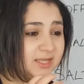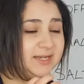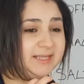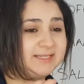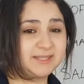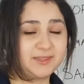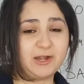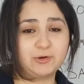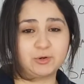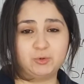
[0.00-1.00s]
needs
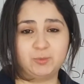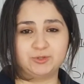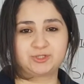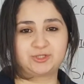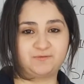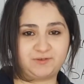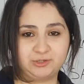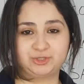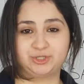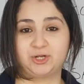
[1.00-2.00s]
thyroid hormones to
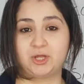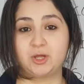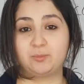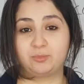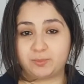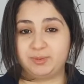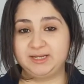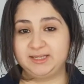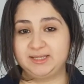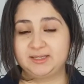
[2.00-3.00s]
function
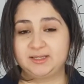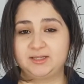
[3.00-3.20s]
properly.